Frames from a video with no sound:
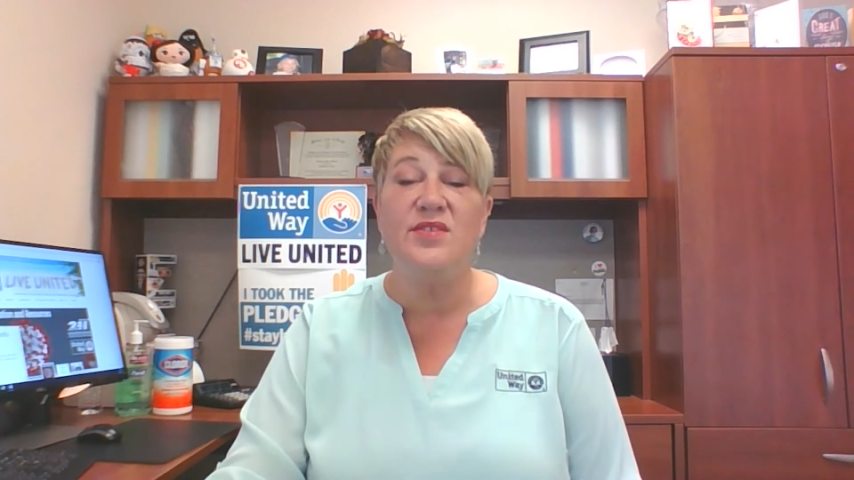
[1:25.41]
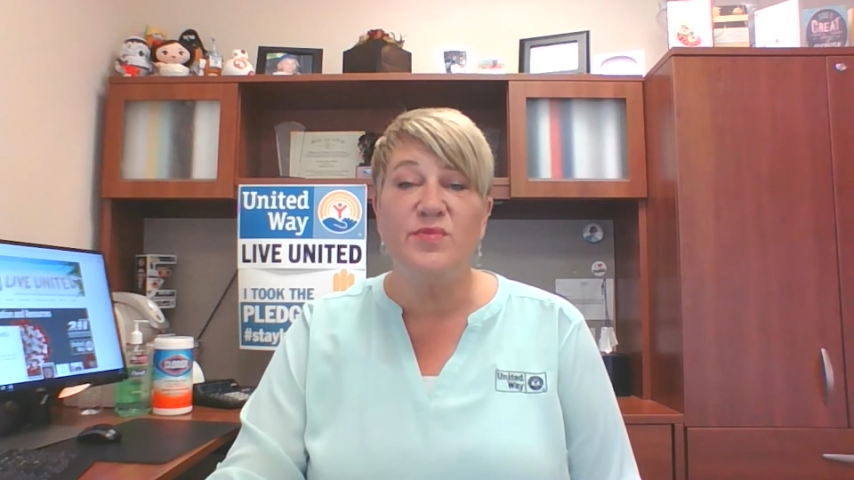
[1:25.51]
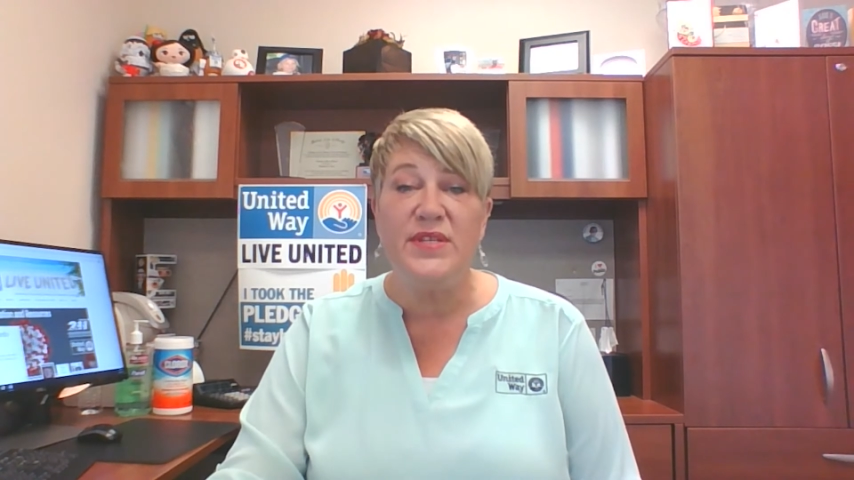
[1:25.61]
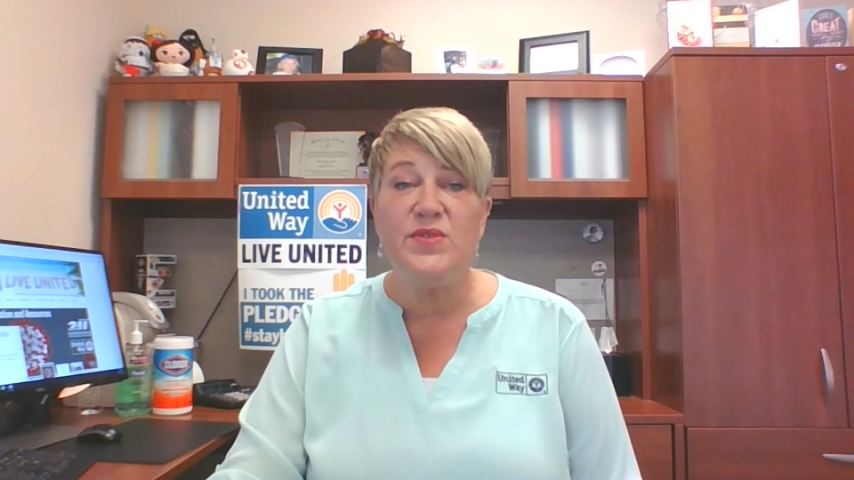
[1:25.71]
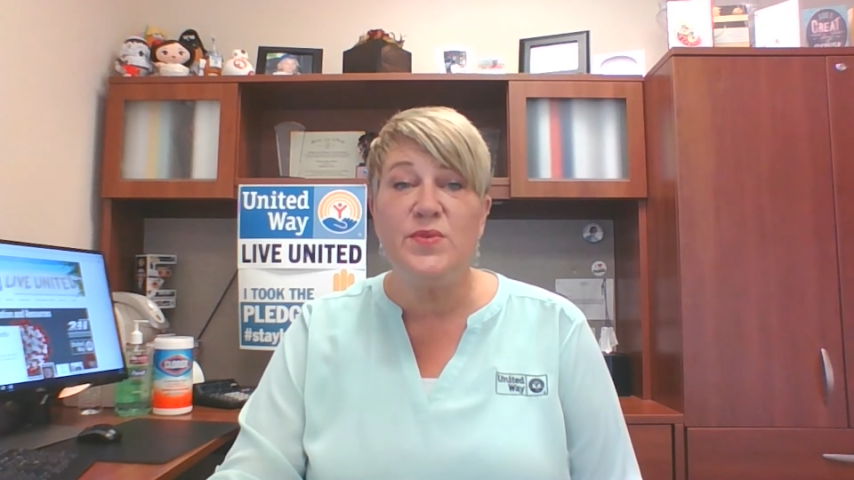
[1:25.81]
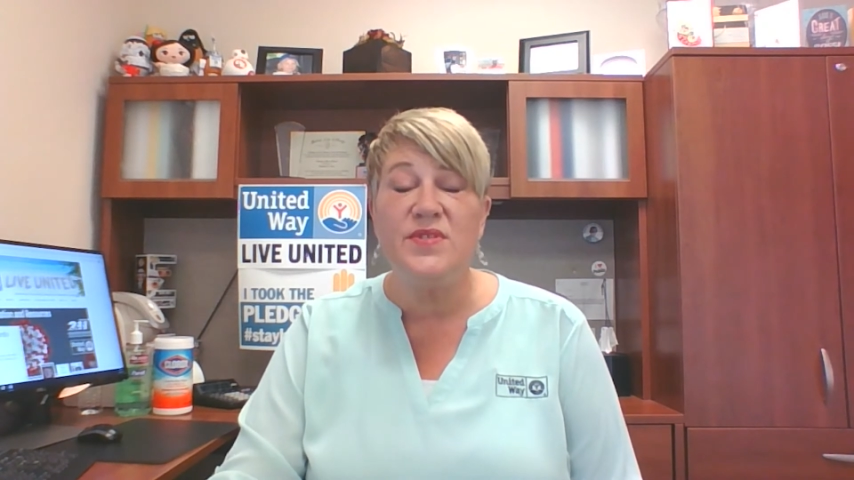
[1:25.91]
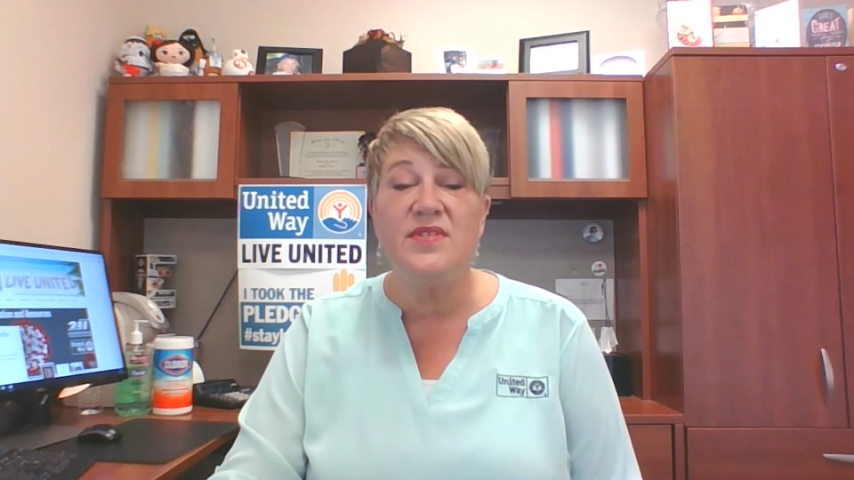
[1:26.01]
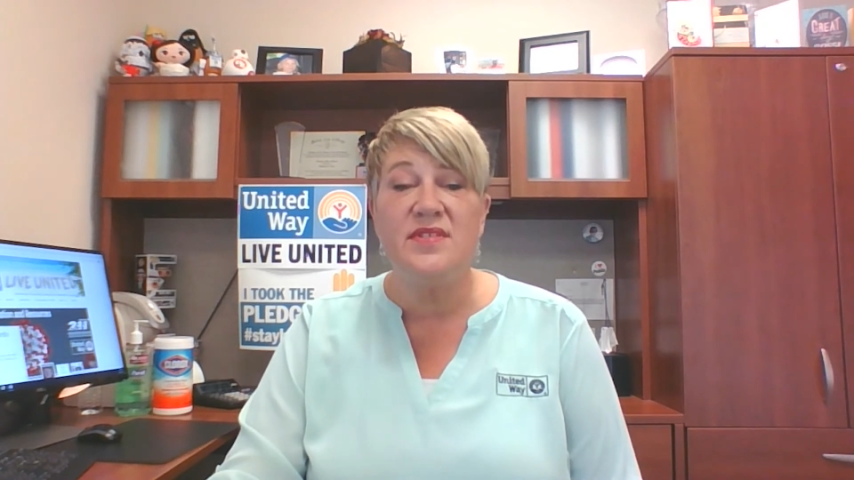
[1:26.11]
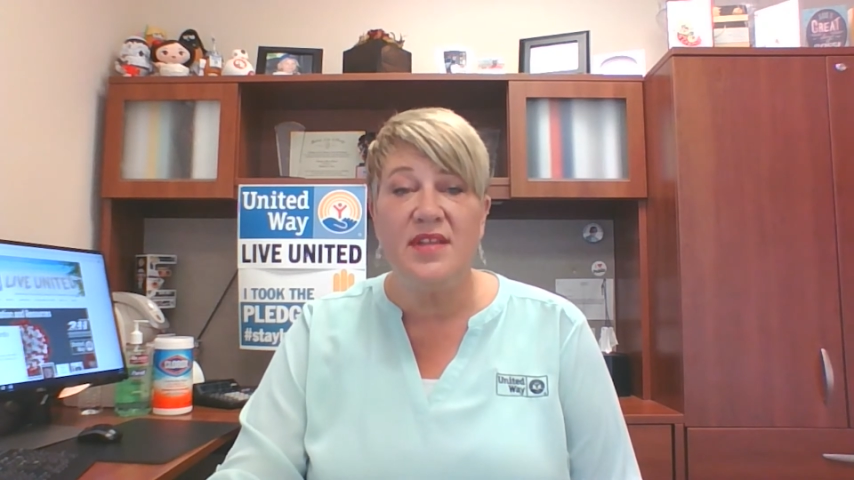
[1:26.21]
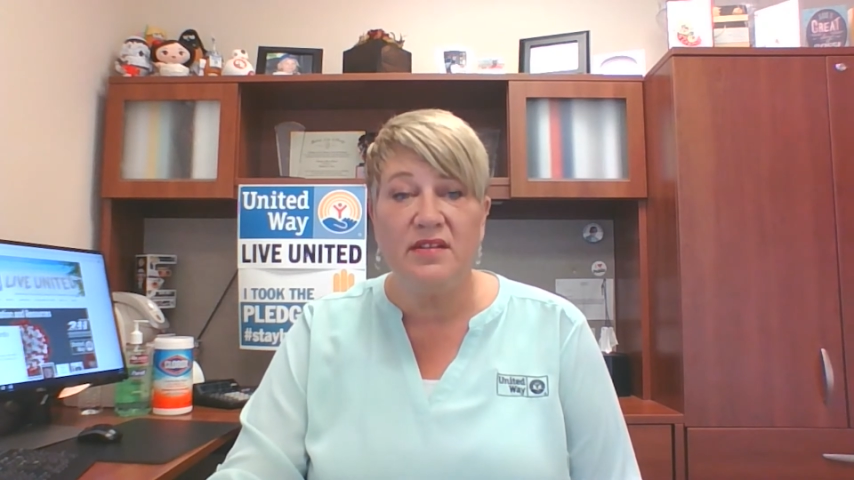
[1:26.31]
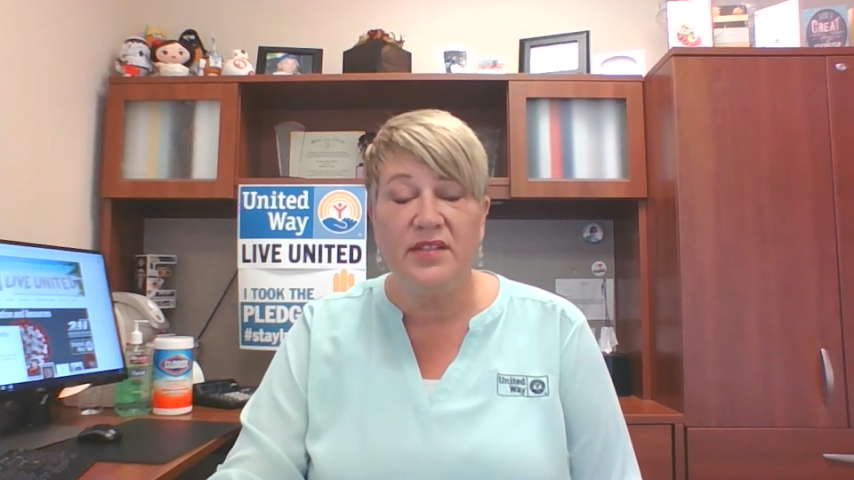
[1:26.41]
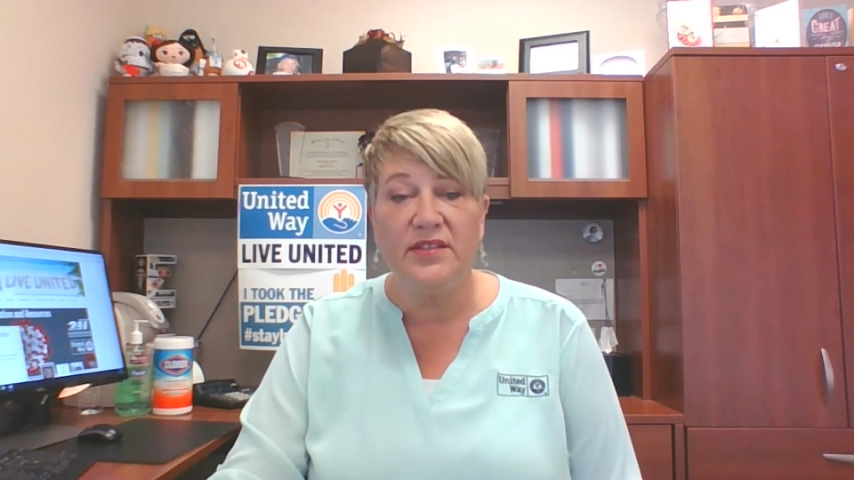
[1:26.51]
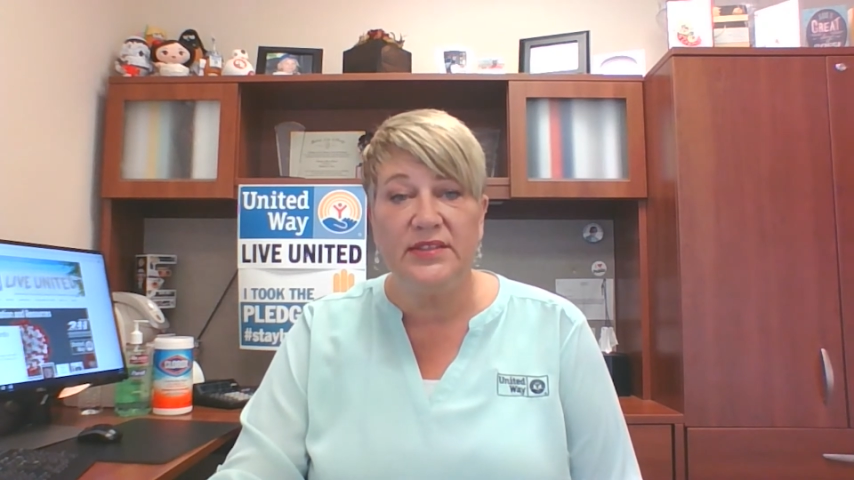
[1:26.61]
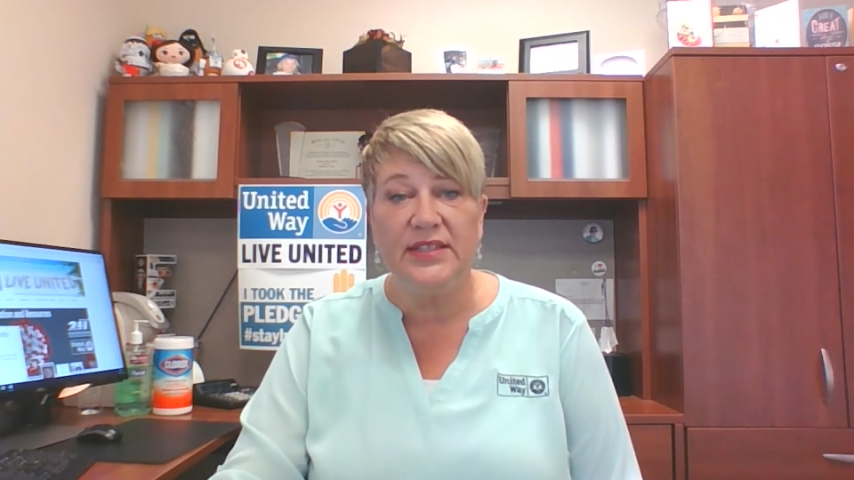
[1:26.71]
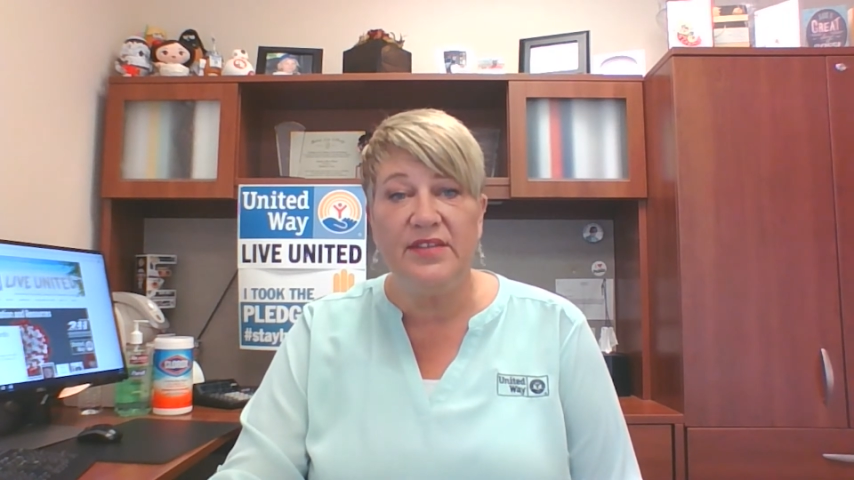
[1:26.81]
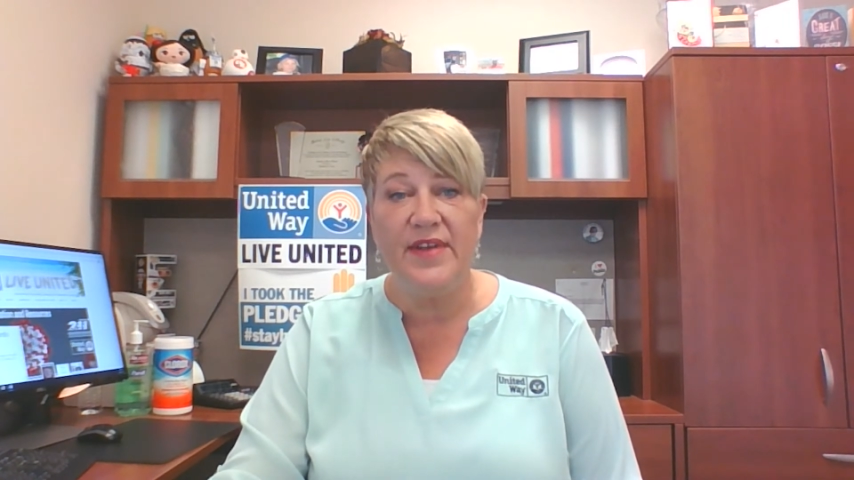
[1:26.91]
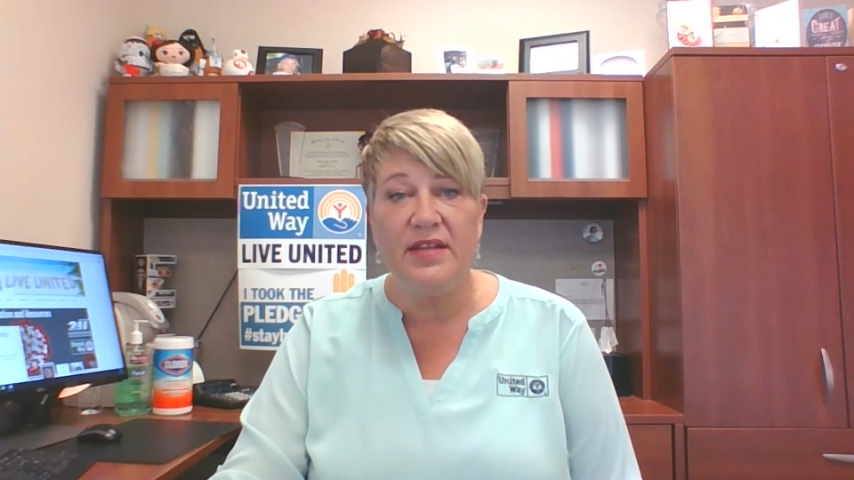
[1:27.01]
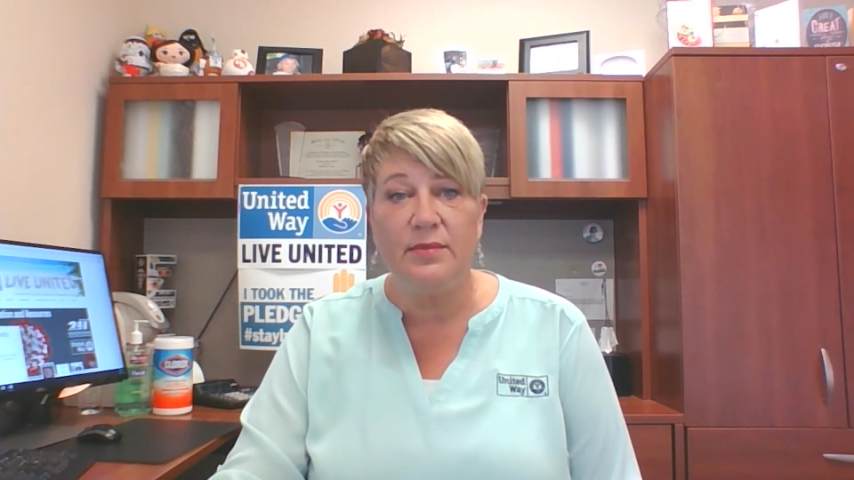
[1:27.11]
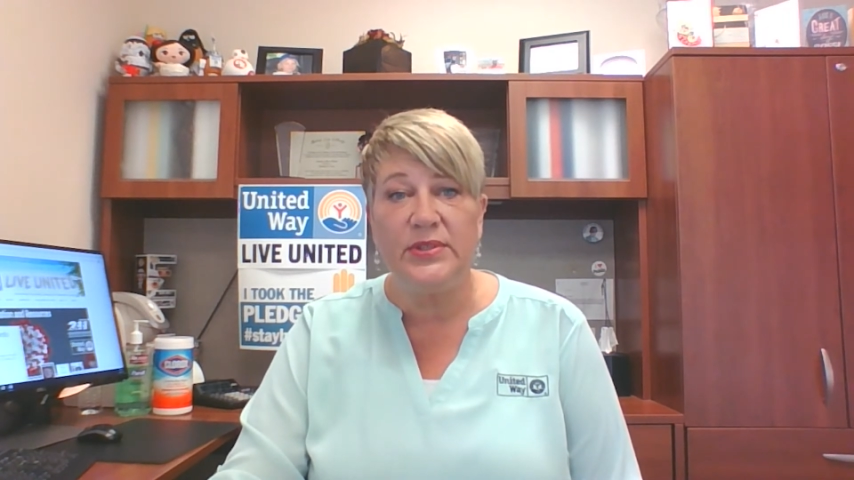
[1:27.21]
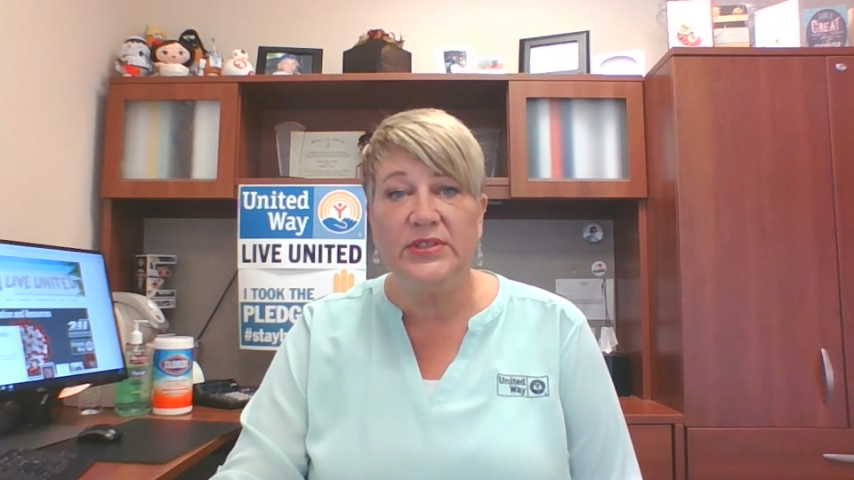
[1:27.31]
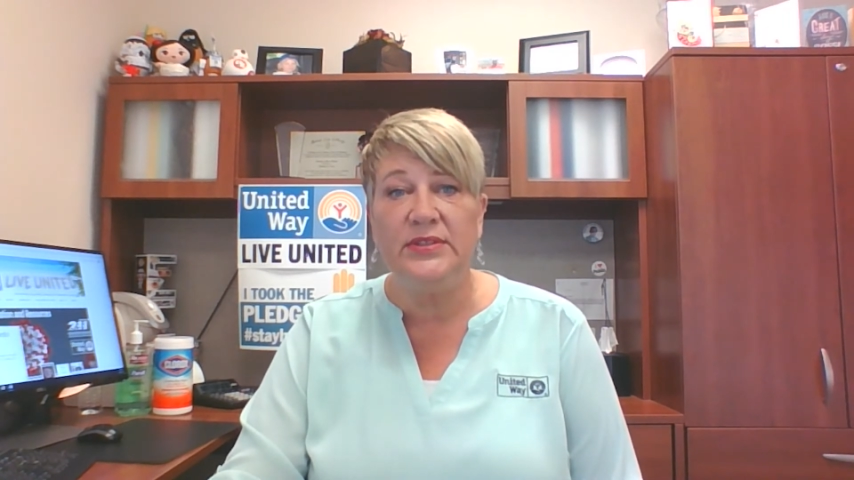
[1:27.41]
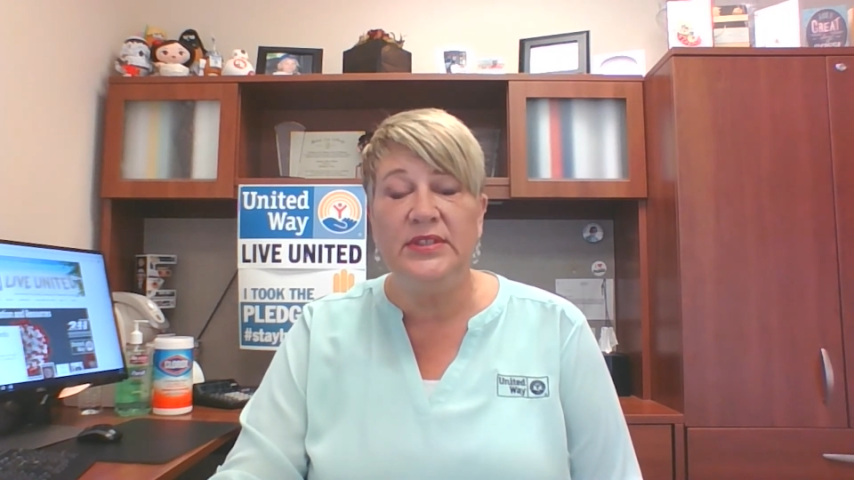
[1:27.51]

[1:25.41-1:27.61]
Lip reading: resources that are currently available.